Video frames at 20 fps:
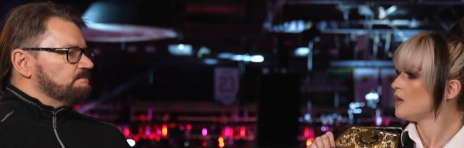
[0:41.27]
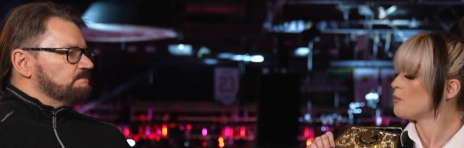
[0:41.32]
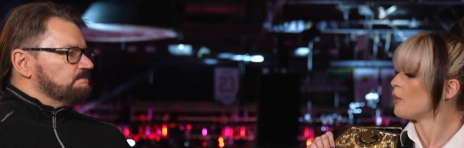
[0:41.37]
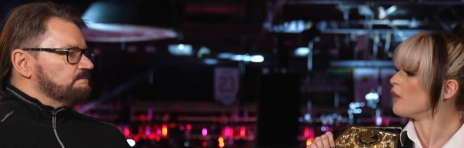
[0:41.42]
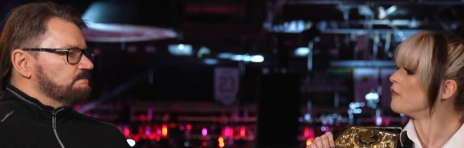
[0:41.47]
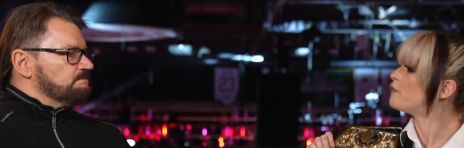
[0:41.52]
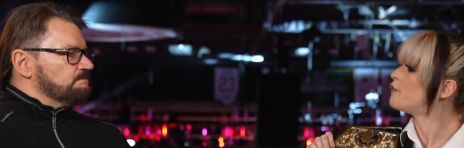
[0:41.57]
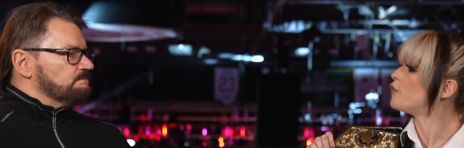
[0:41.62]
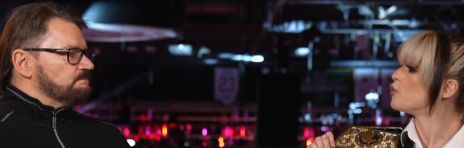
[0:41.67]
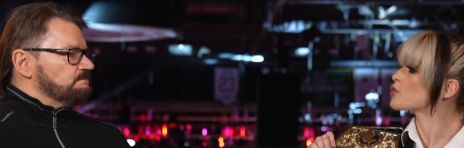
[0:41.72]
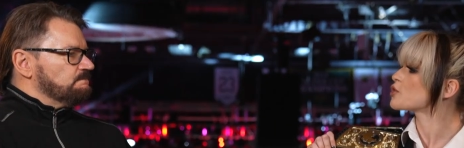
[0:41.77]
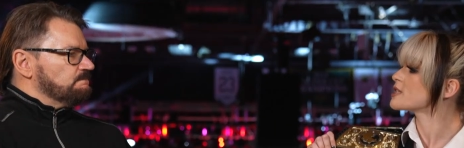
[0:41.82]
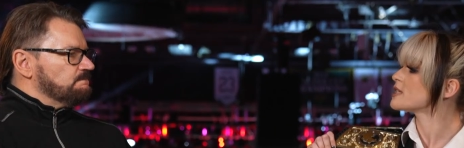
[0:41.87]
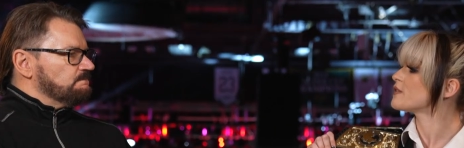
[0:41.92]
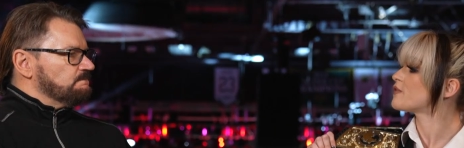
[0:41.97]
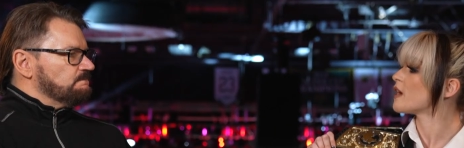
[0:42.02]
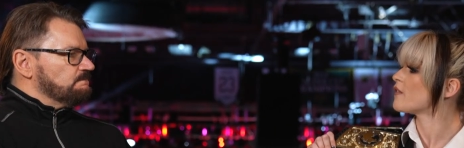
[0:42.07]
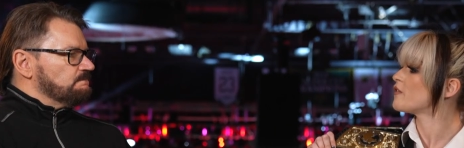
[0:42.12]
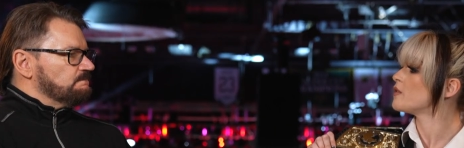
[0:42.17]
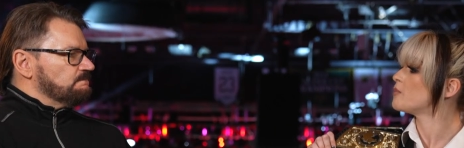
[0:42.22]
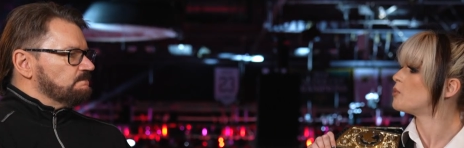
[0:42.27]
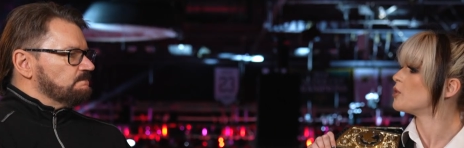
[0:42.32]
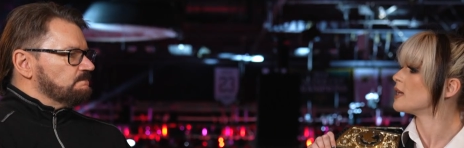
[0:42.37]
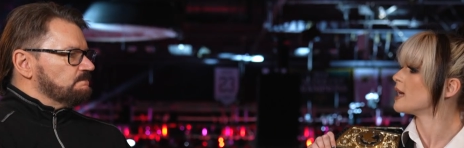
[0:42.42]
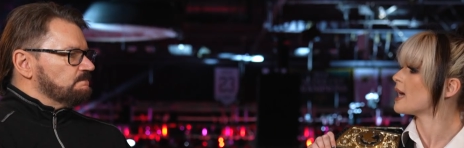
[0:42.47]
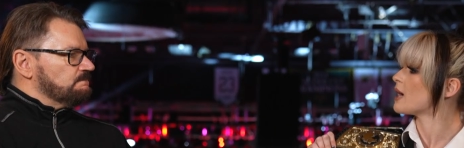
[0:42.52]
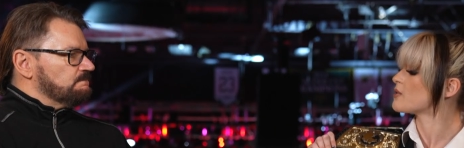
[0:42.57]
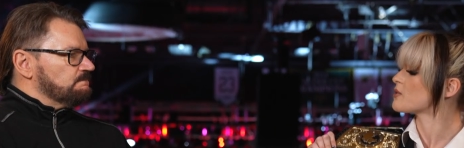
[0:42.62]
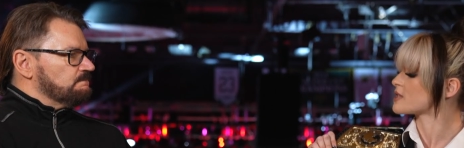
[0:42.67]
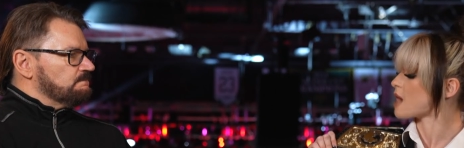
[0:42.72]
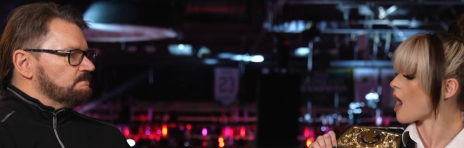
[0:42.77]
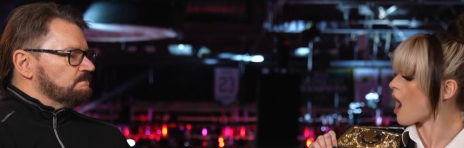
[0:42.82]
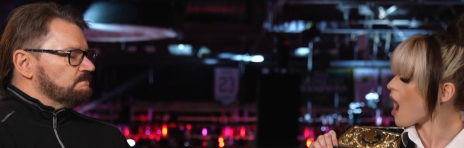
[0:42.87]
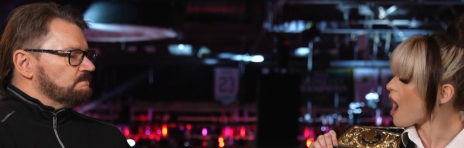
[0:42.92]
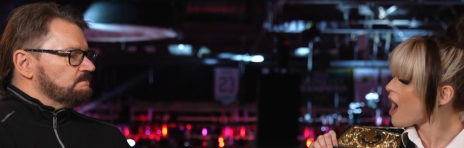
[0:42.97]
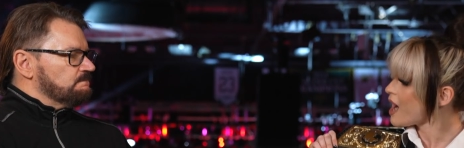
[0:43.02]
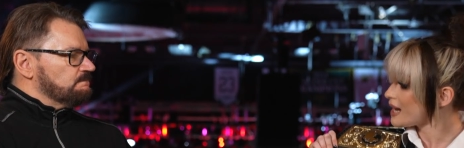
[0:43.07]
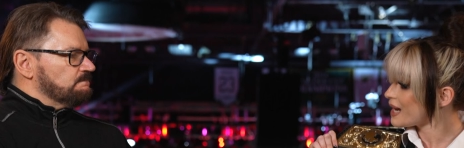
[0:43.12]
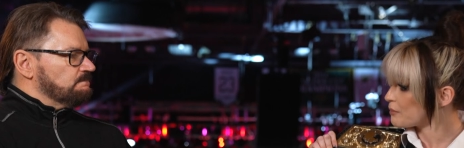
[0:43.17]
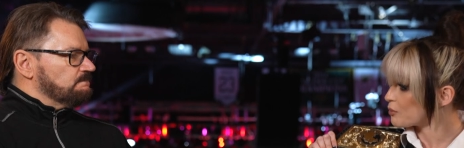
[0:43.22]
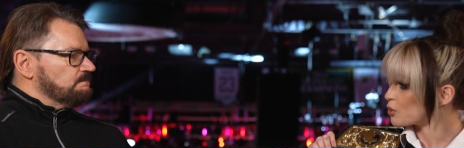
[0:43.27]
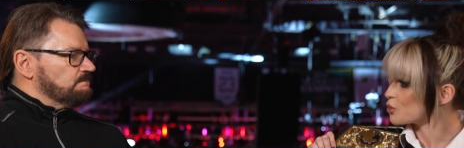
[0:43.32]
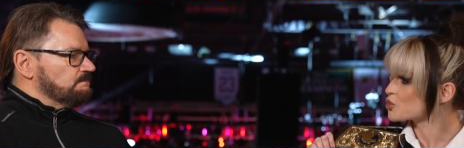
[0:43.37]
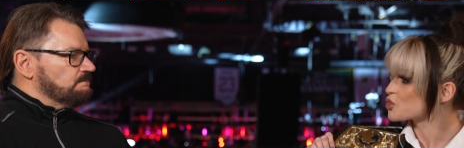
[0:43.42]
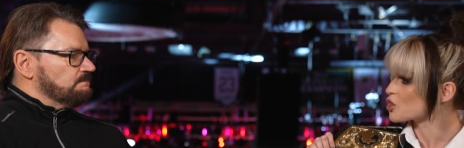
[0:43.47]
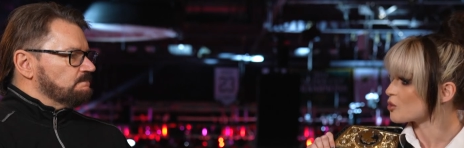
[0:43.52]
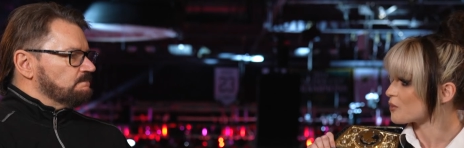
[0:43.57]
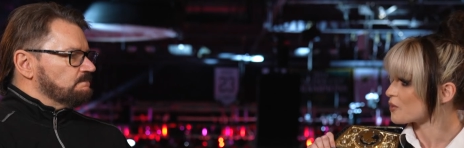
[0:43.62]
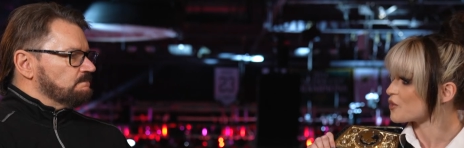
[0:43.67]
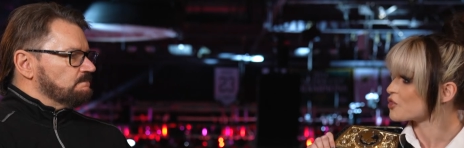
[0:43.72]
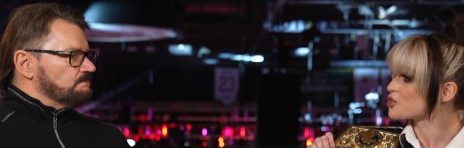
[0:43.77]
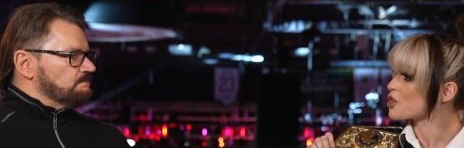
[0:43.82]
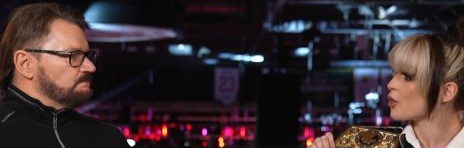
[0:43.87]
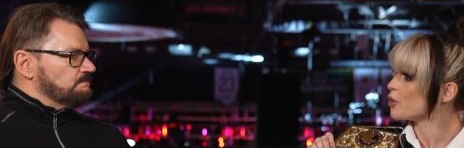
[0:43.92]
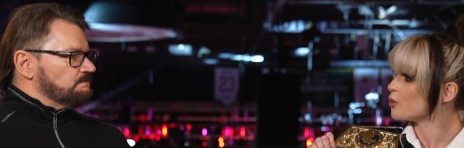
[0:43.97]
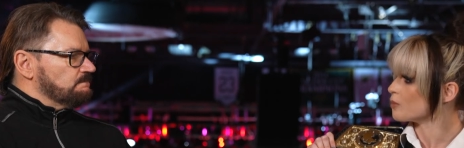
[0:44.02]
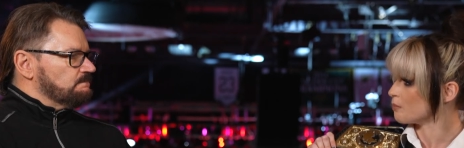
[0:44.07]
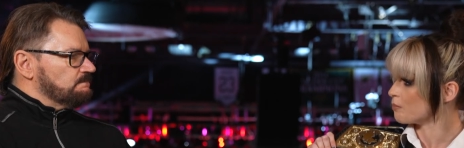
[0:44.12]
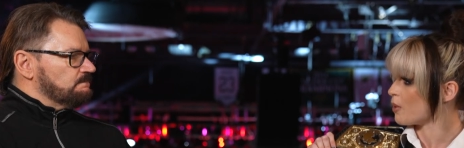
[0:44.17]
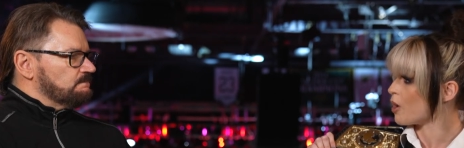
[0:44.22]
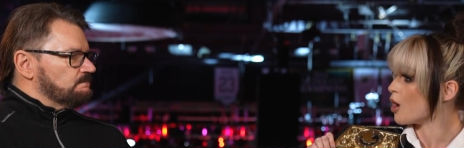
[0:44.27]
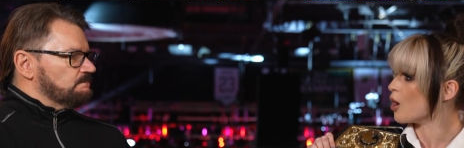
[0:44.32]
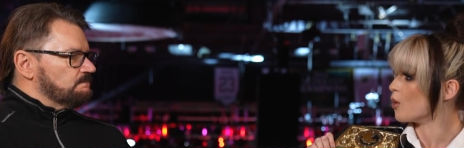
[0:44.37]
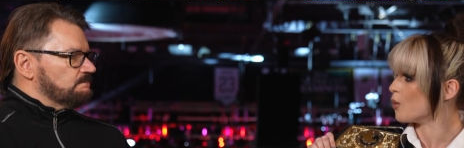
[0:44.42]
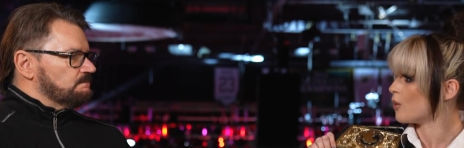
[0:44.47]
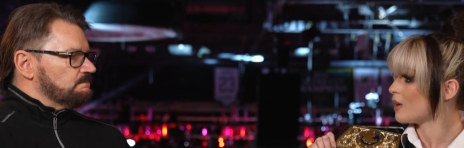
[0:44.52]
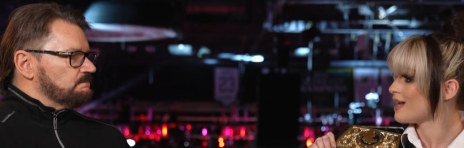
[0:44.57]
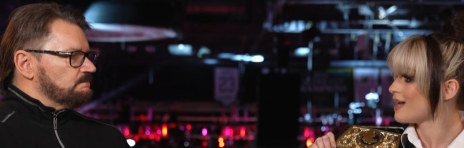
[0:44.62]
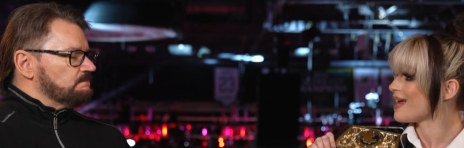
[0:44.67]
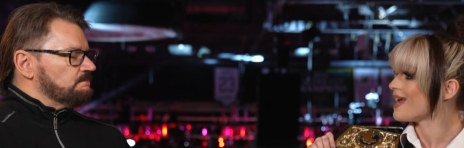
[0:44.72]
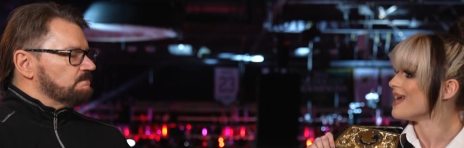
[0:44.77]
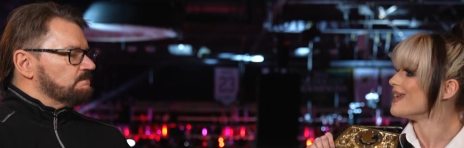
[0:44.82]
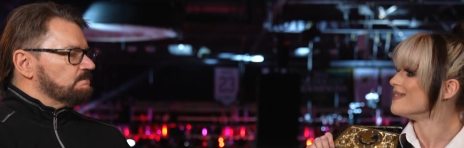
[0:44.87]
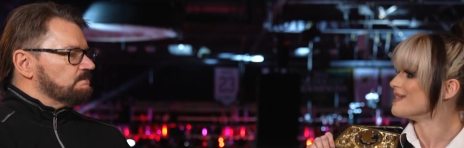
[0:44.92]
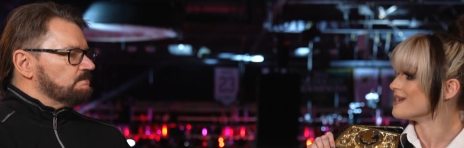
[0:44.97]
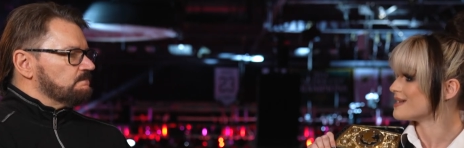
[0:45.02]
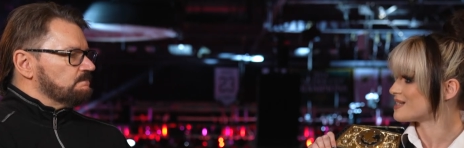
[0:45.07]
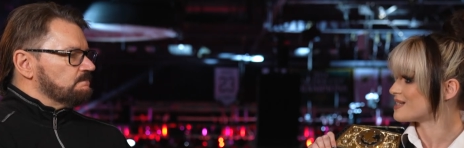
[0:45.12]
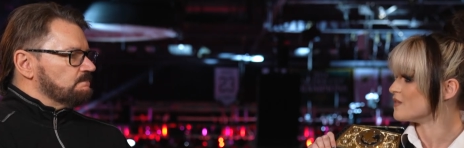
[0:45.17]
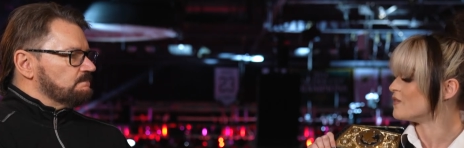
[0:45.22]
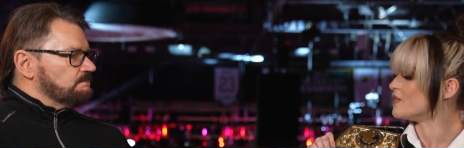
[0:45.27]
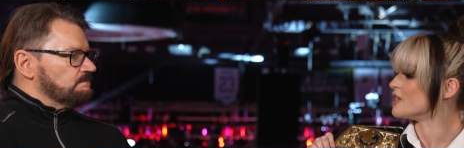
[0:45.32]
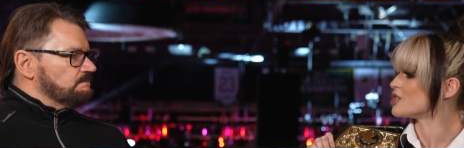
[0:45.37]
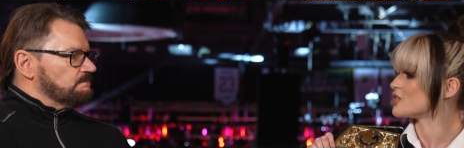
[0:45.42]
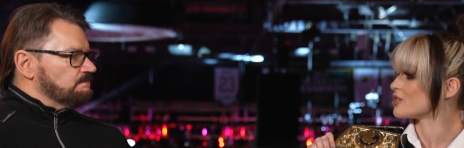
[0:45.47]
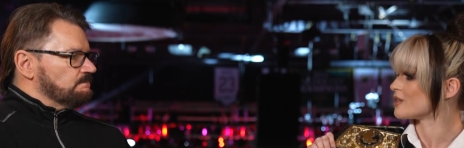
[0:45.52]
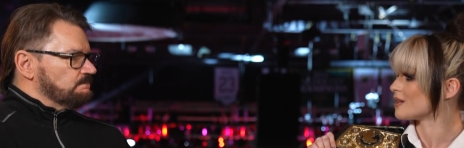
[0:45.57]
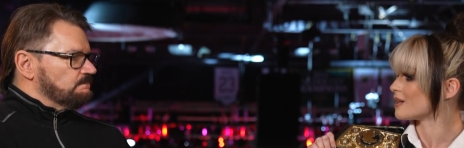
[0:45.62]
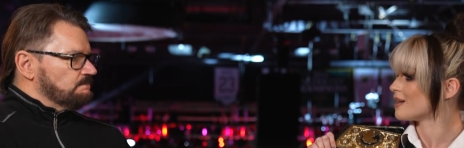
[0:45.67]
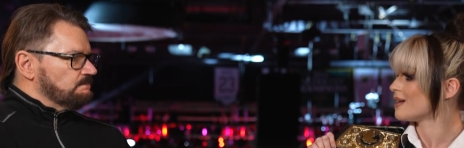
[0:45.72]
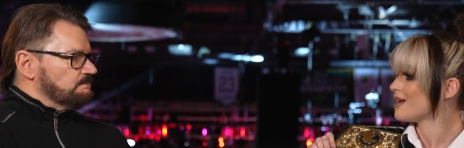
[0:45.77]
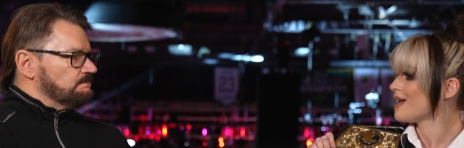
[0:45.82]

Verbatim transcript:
Speaker 1: But unfortunately for everybody else, I'm on top of the totem pole in this division.